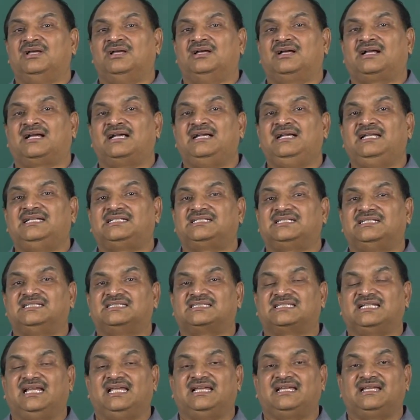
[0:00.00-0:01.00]

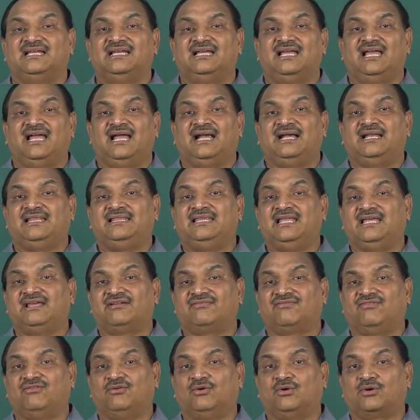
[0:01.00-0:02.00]
conditions, like, and
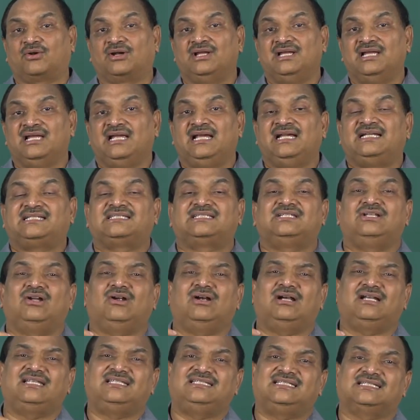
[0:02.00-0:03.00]
therefore it's
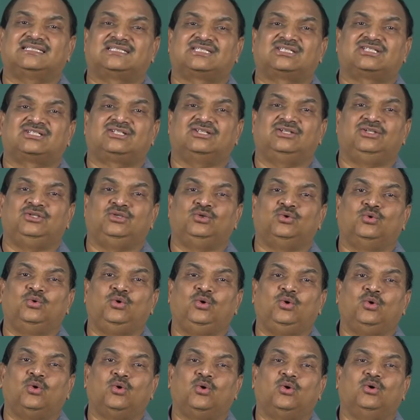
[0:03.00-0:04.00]
not just
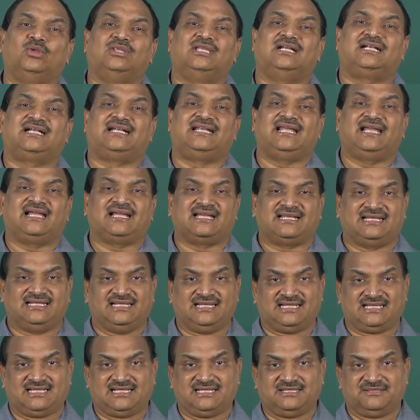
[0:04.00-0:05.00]
the
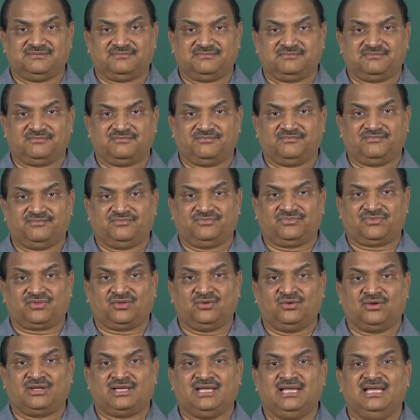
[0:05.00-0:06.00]
technique,
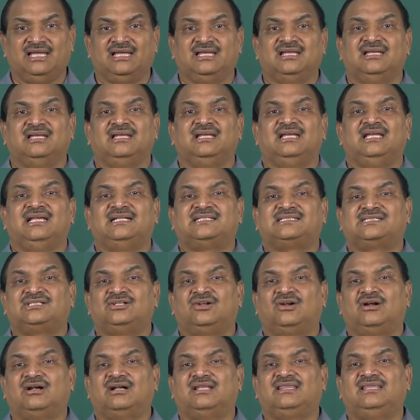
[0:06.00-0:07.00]
okay, it's
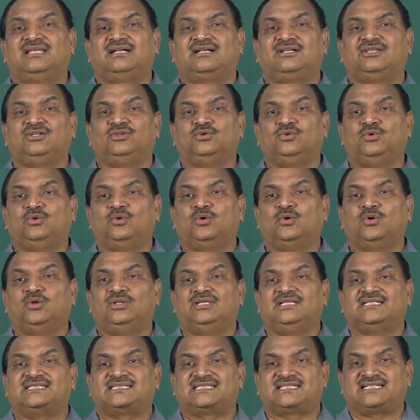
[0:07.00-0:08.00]
not that
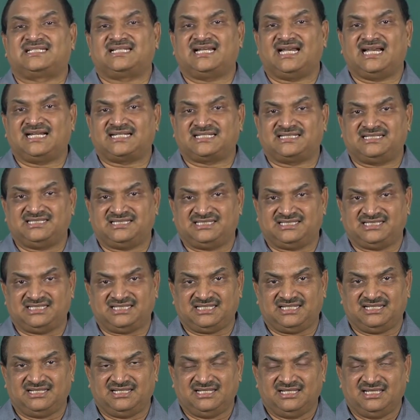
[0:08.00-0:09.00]
this
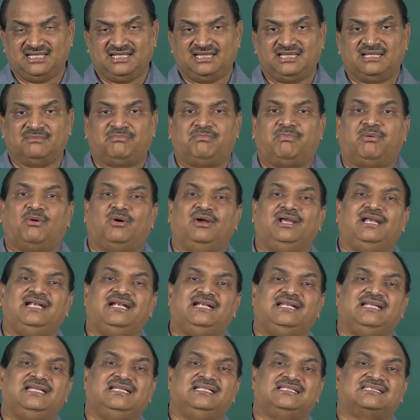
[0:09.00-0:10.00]
strategy. The
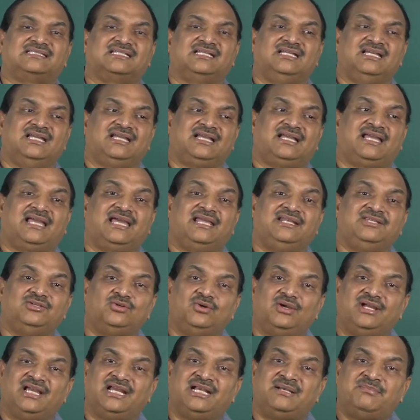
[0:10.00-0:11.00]
point is, can you
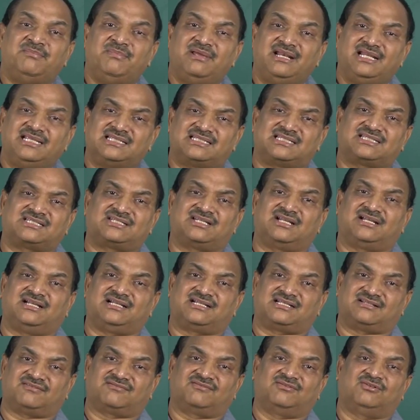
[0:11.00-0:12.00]
administer
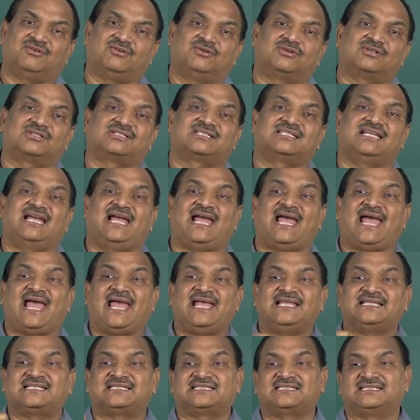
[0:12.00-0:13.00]
it, of course,
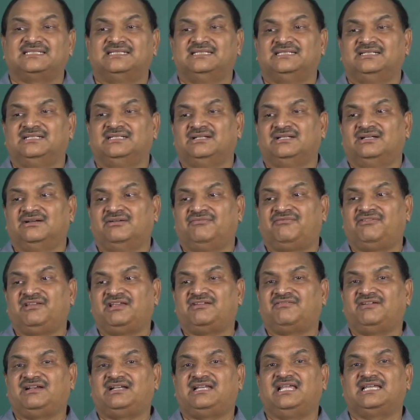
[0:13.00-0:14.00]
as
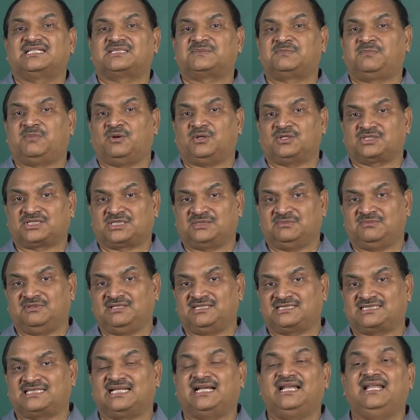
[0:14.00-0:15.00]
frequently as possible.
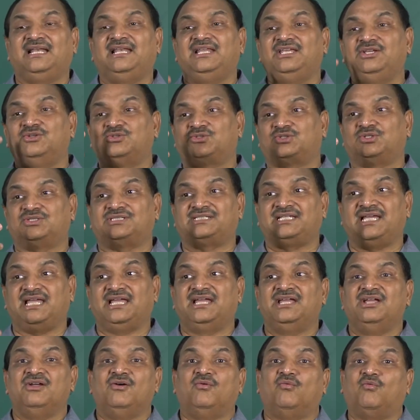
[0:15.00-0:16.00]
Suddenly you should
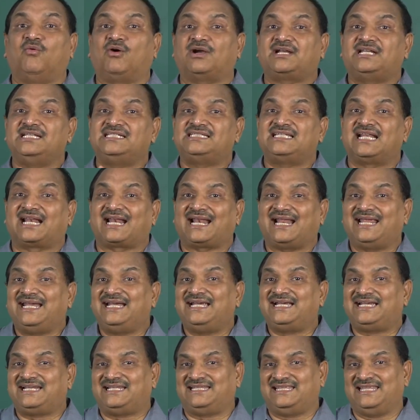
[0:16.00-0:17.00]
say what is
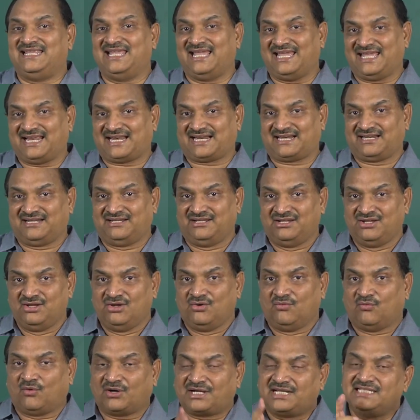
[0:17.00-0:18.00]
right there,
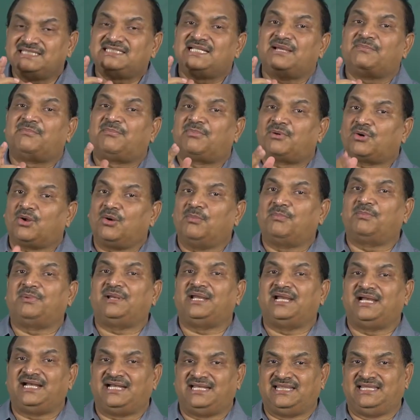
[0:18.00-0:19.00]
what is
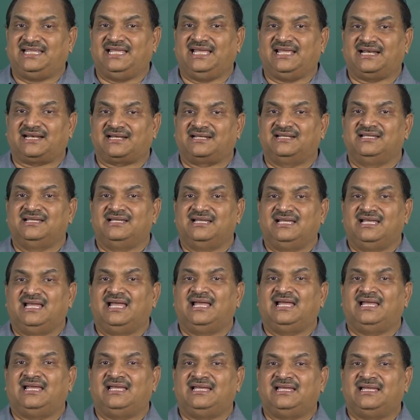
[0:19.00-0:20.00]
appropriate there,
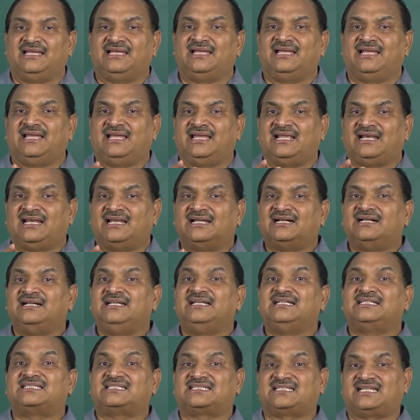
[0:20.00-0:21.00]
a
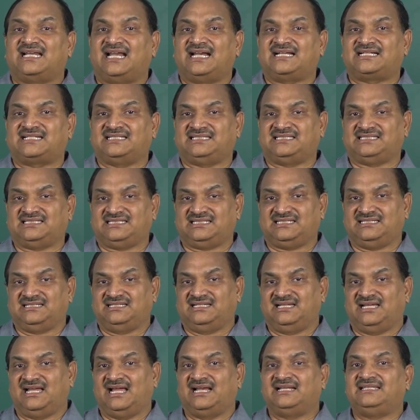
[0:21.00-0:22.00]
learning strategy.
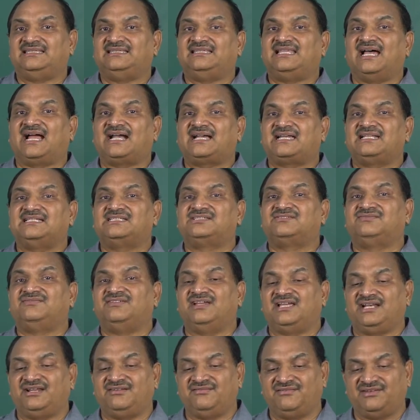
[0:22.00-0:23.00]
And that is
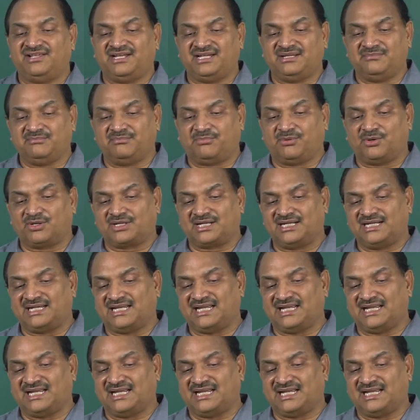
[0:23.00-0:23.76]
very, very important,